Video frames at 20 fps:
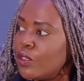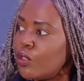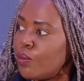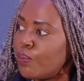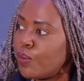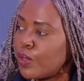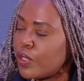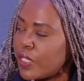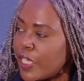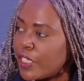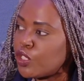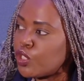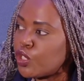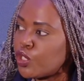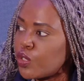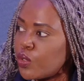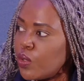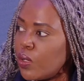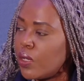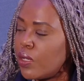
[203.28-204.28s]

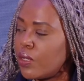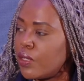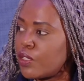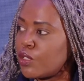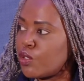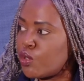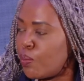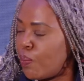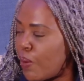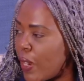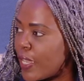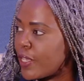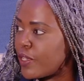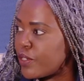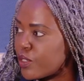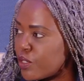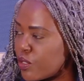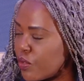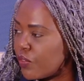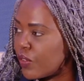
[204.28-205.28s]
potential
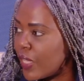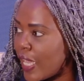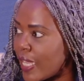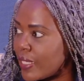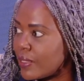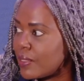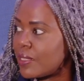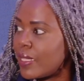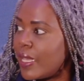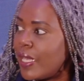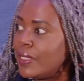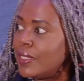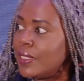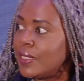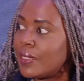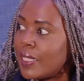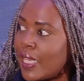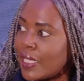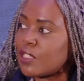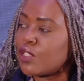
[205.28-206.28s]
suppliers of gas. And
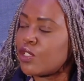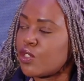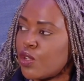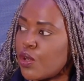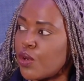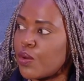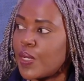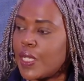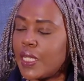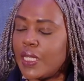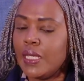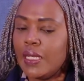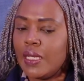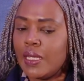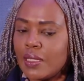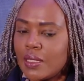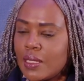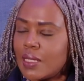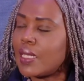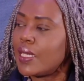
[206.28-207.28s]
in that story,
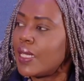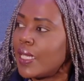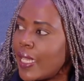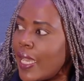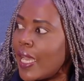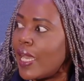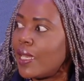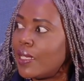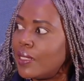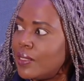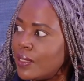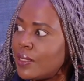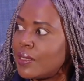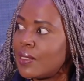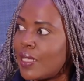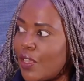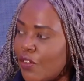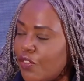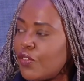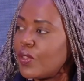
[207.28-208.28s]
Senegal is
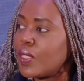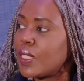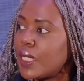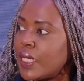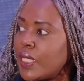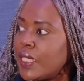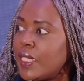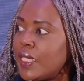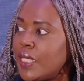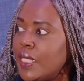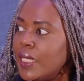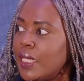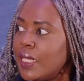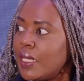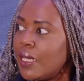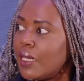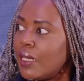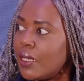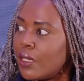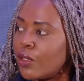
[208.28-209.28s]
definitely
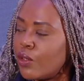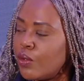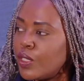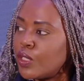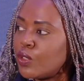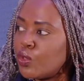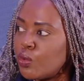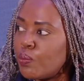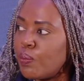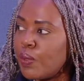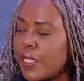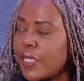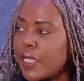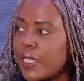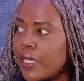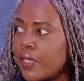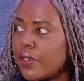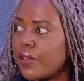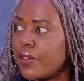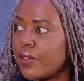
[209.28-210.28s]
going to
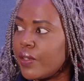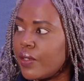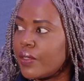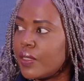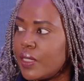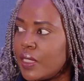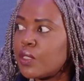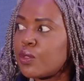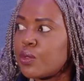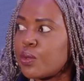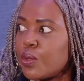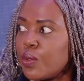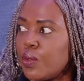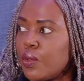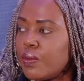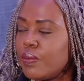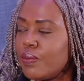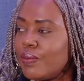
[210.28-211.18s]
play its role.